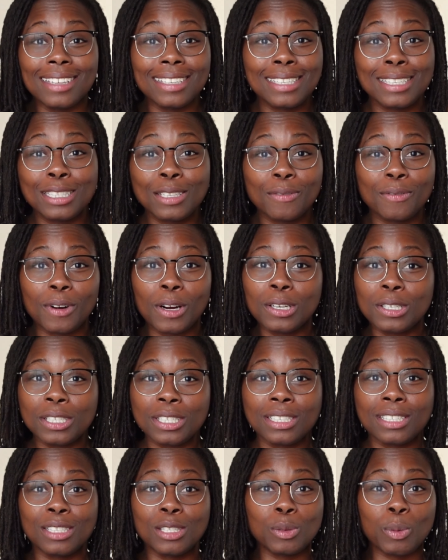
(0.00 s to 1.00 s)
this is the
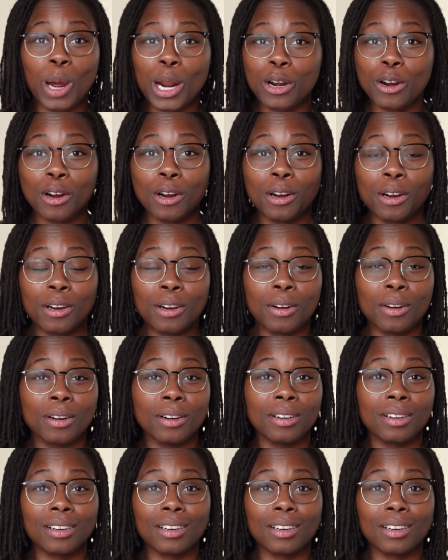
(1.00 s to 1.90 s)
first sweater